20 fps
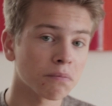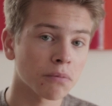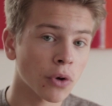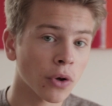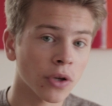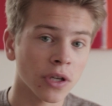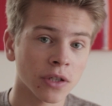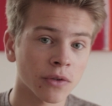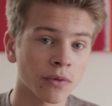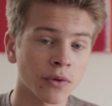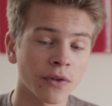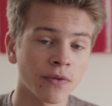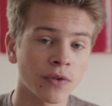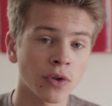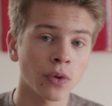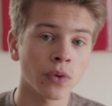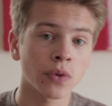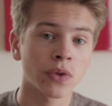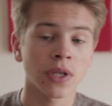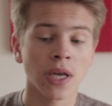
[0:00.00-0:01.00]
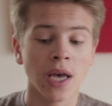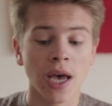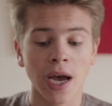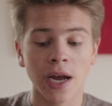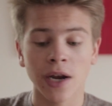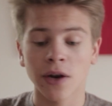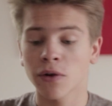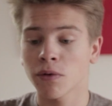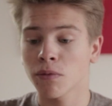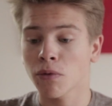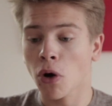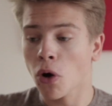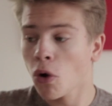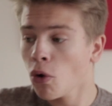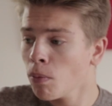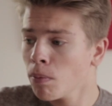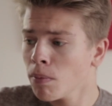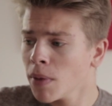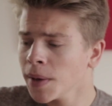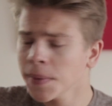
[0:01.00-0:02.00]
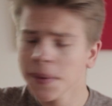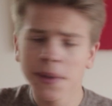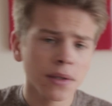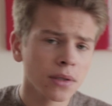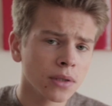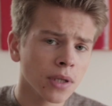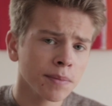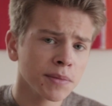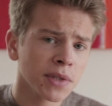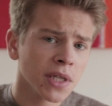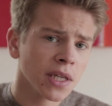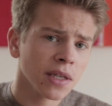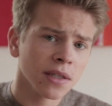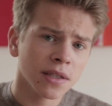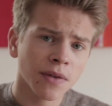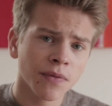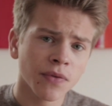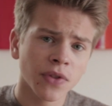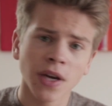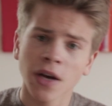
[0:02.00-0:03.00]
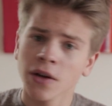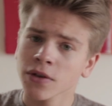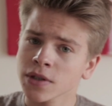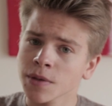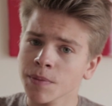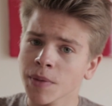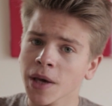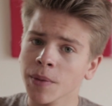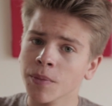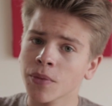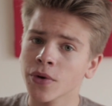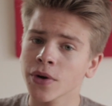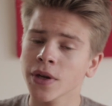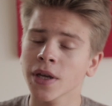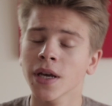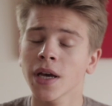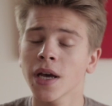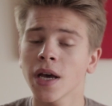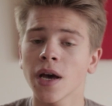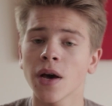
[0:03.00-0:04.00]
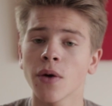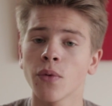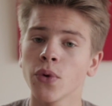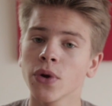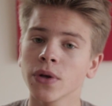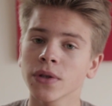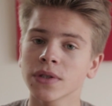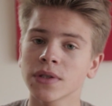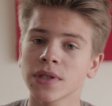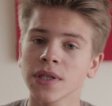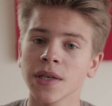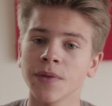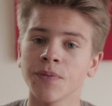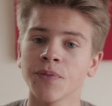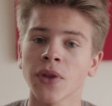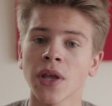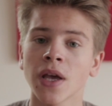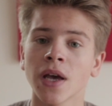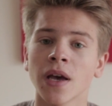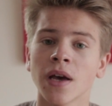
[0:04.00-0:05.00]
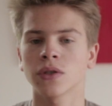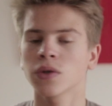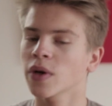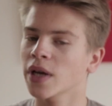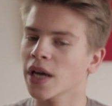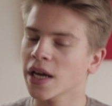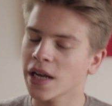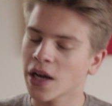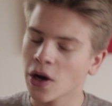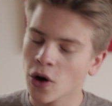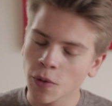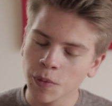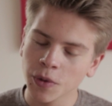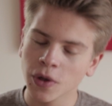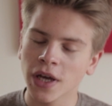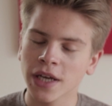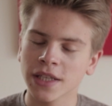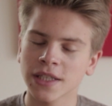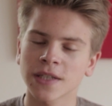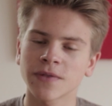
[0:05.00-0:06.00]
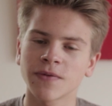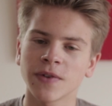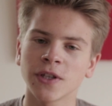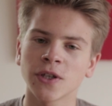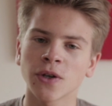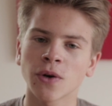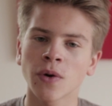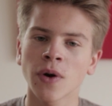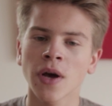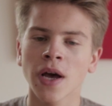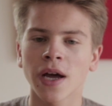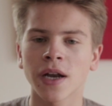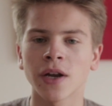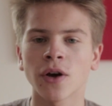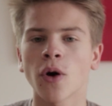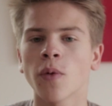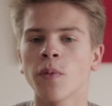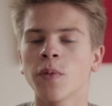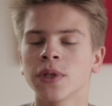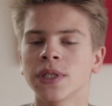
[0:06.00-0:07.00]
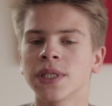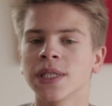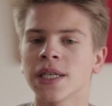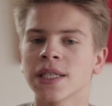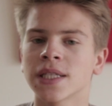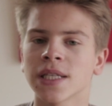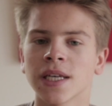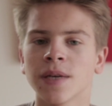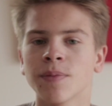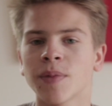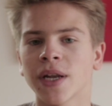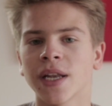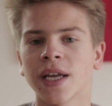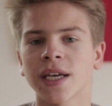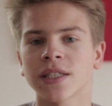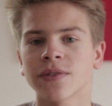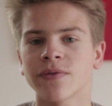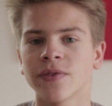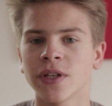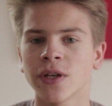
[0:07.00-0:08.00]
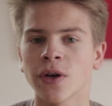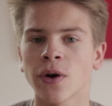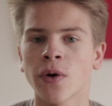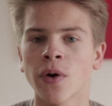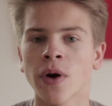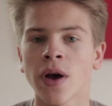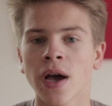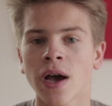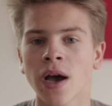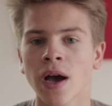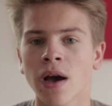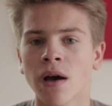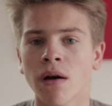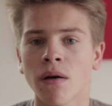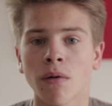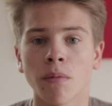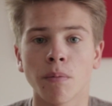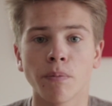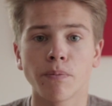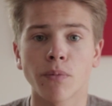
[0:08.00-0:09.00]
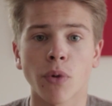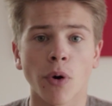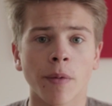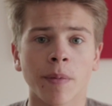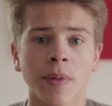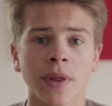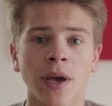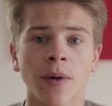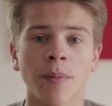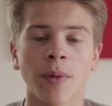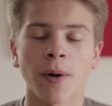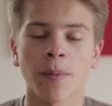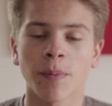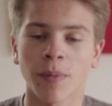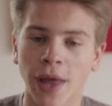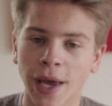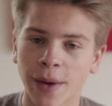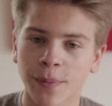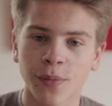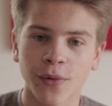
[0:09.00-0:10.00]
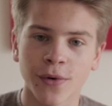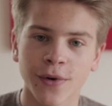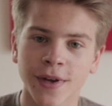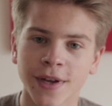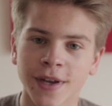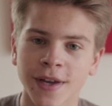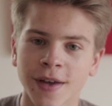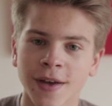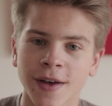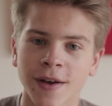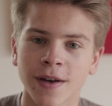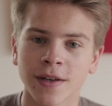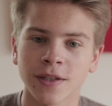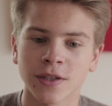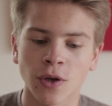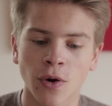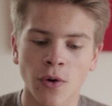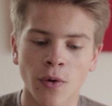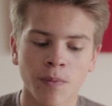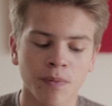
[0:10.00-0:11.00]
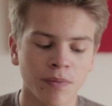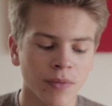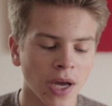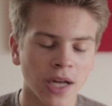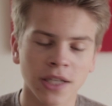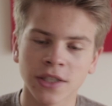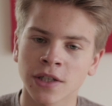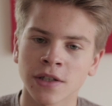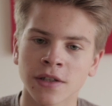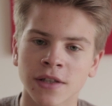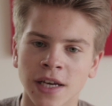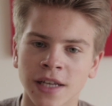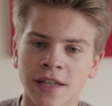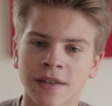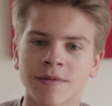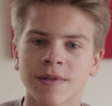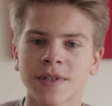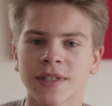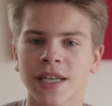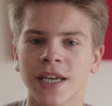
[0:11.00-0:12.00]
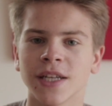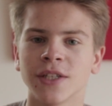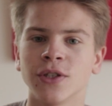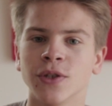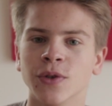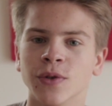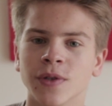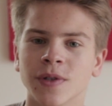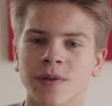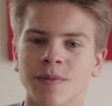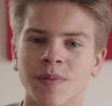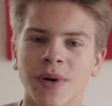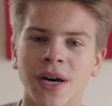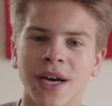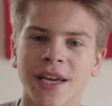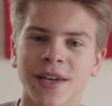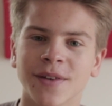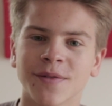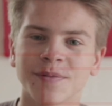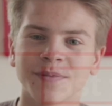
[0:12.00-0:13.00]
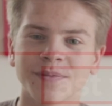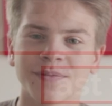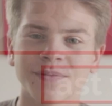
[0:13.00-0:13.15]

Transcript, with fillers: product reviews, and I hope maybe someday something else in BlackBerry. We'll see. So again, I hope you liked this video and I hope we see us in my next video, probably about BlackBerry so until then, stay tuned. Bye.